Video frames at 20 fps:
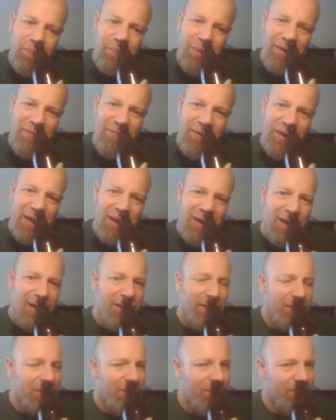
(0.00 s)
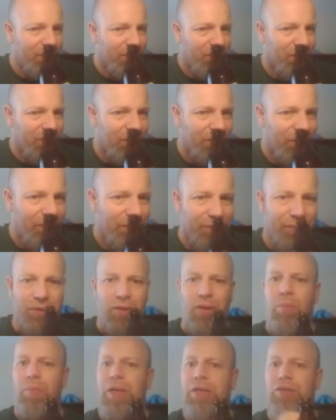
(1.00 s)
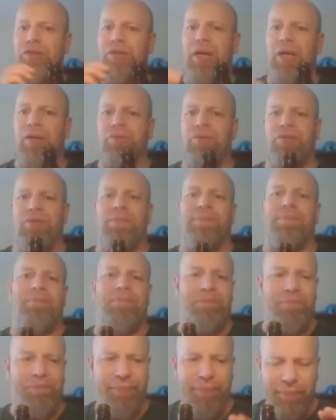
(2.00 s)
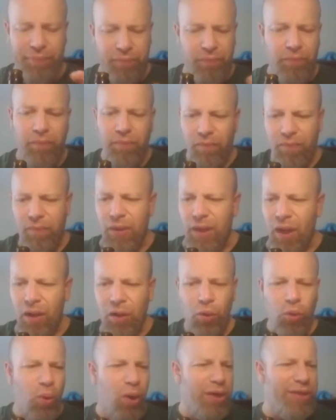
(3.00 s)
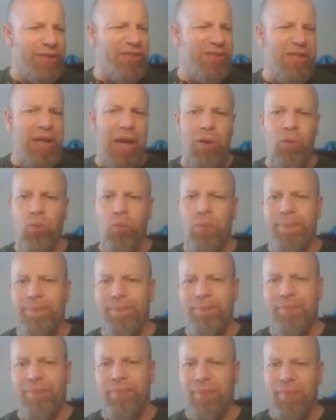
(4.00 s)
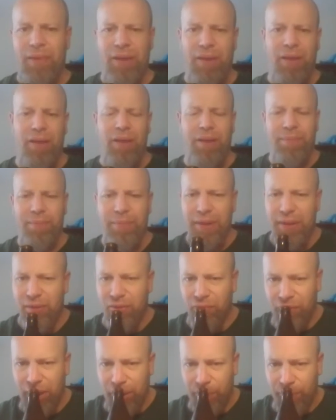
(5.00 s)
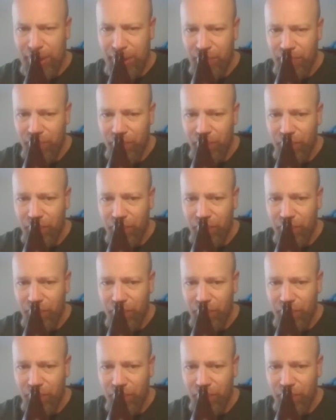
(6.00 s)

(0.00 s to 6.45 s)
Bit of vanilla. Not much else. Quite subtle in the aroma.